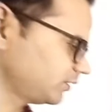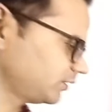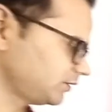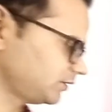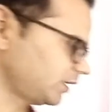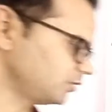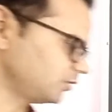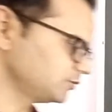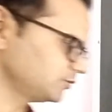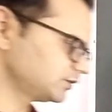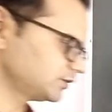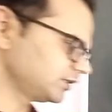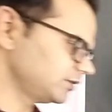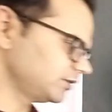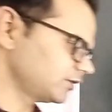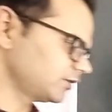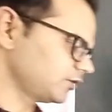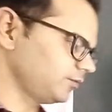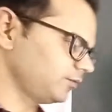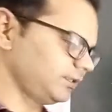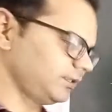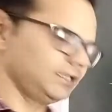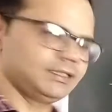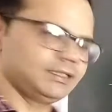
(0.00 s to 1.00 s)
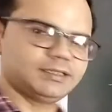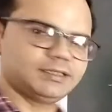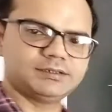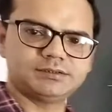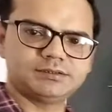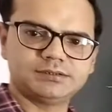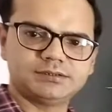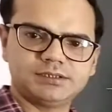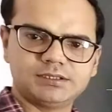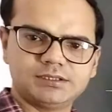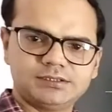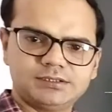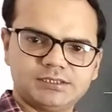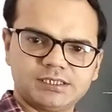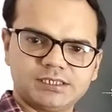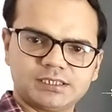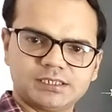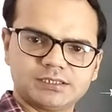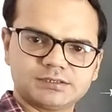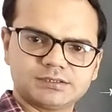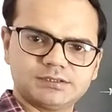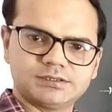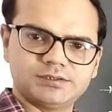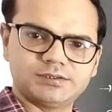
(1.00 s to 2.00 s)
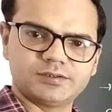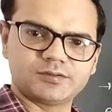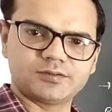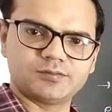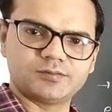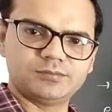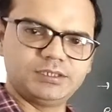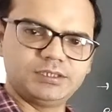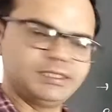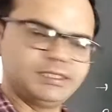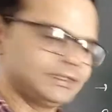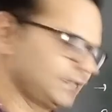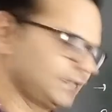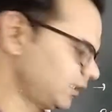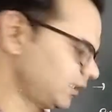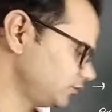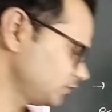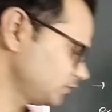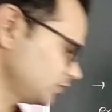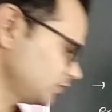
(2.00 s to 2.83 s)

Down syndrome and uh, Turner syndrome. In Down